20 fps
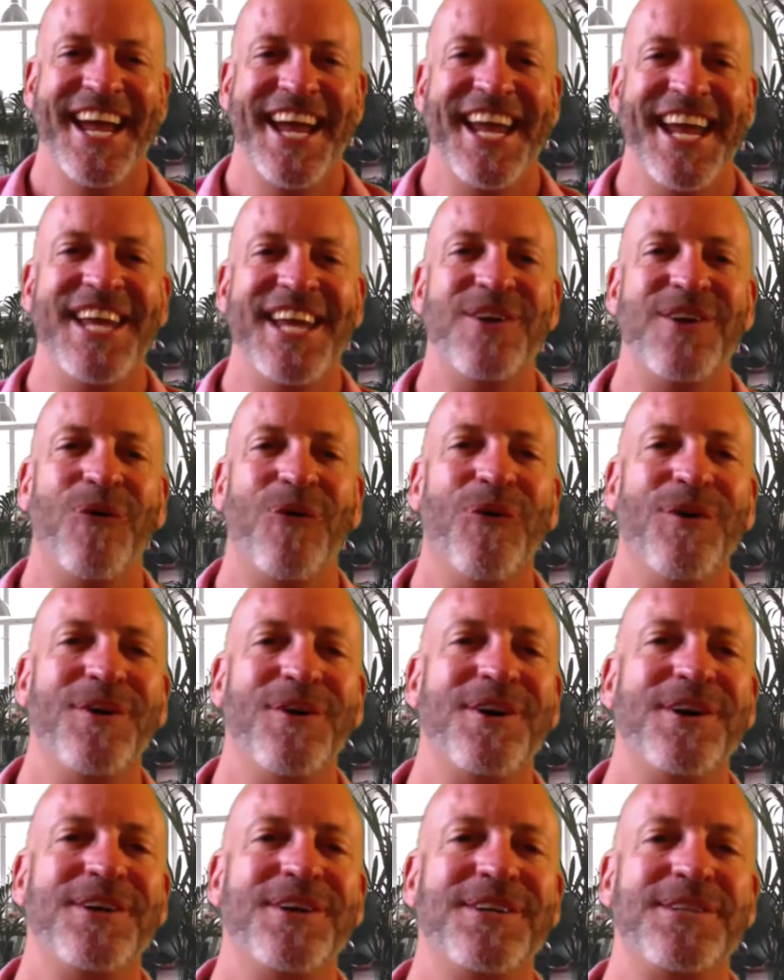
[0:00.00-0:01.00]
In
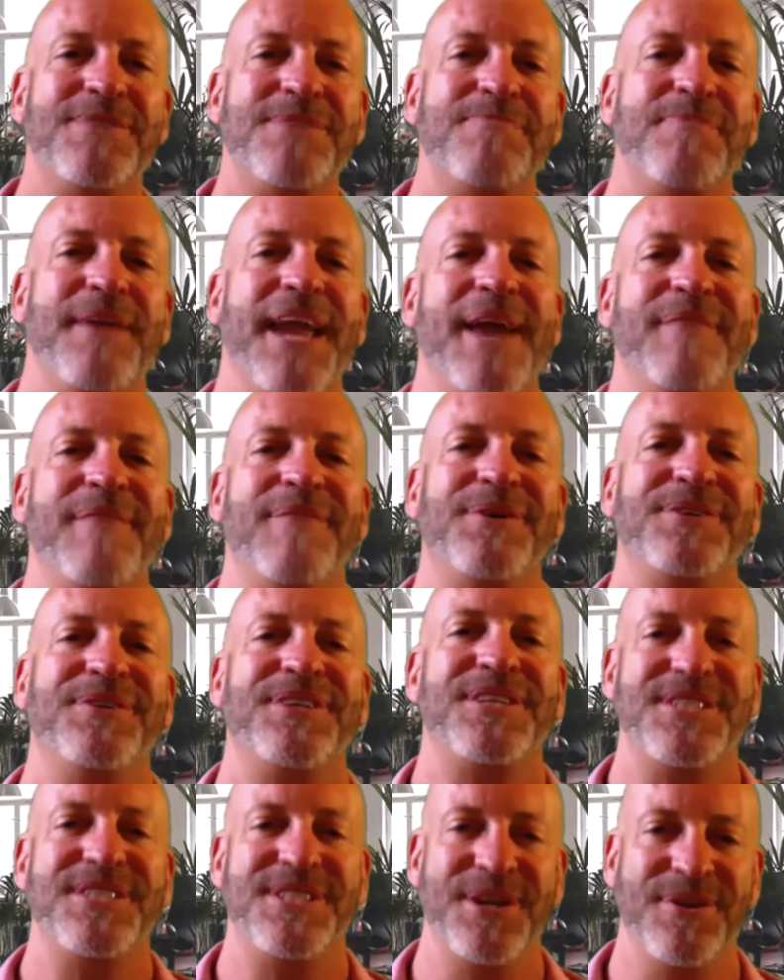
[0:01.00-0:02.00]
order to be able to
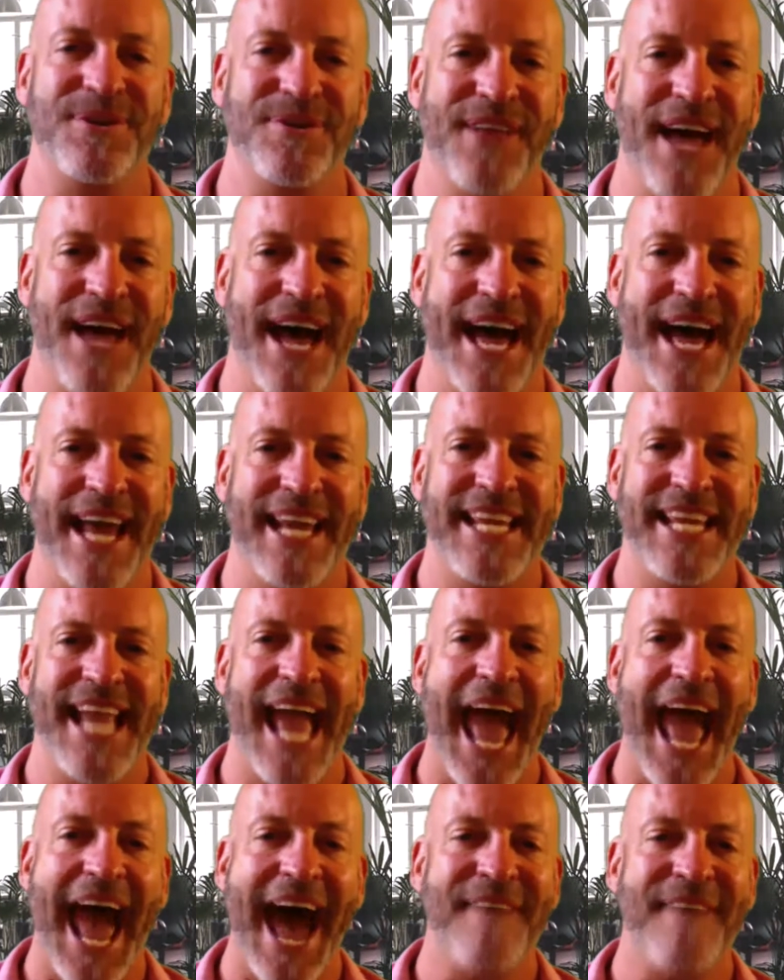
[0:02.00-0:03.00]
do that, you
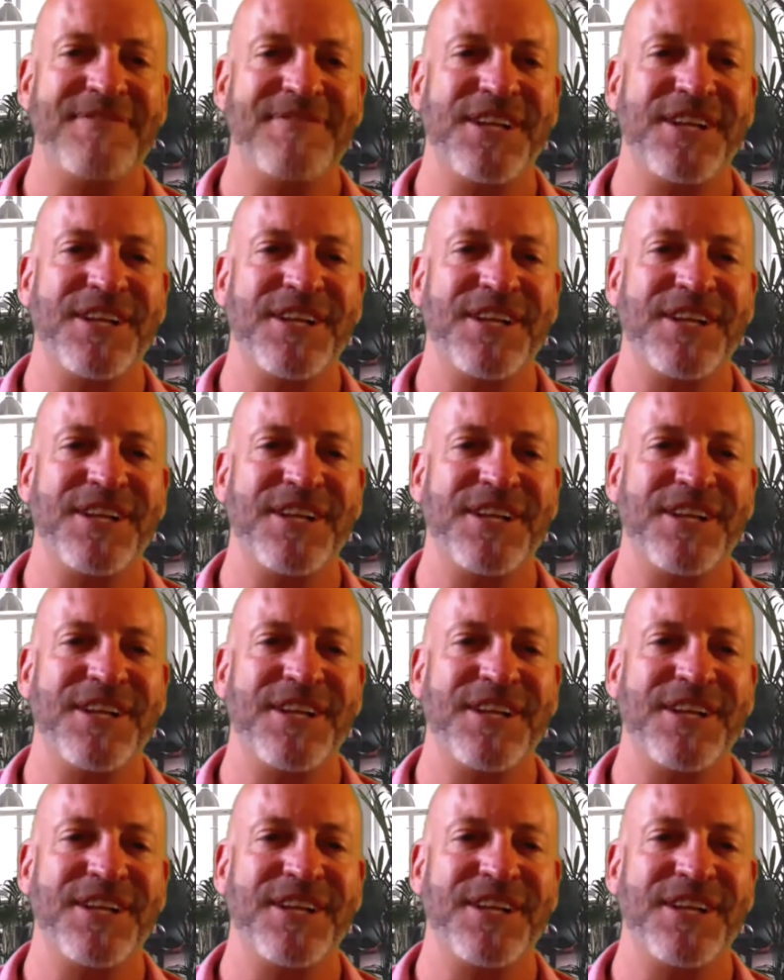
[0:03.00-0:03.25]
have to